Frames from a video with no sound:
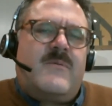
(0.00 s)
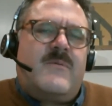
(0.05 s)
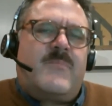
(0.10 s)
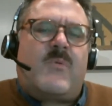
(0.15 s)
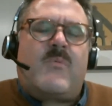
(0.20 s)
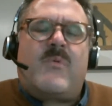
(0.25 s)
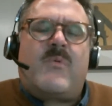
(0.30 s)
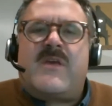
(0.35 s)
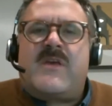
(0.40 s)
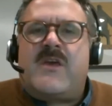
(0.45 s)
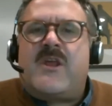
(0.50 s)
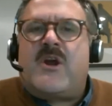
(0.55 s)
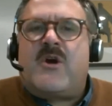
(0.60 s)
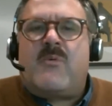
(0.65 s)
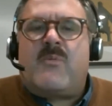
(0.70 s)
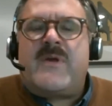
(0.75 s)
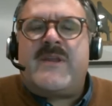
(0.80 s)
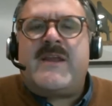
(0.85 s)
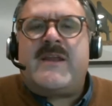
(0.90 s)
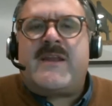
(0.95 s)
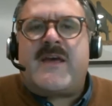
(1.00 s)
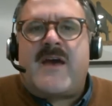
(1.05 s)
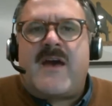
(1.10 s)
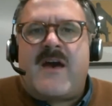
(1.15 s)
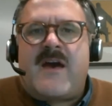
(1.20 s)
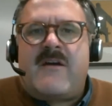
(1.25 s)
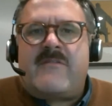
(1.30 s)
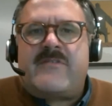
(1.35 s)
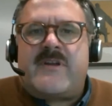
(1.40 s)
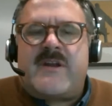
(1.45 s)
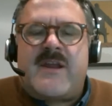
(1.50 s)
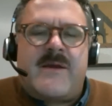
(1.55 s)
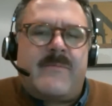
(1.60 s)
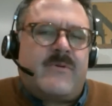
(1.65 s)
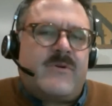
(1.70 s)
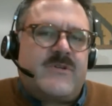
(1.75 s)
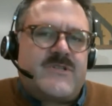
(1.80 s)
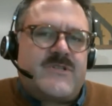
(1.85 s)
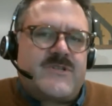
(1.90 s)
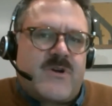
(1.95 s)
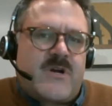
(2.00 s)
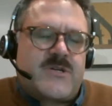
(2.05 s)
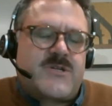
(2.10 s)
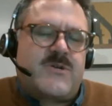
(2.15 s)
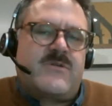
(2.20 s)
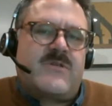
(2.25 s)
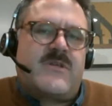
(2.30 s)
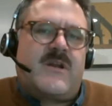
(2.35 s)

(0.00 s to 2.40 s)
but we need to have a neighborhood structure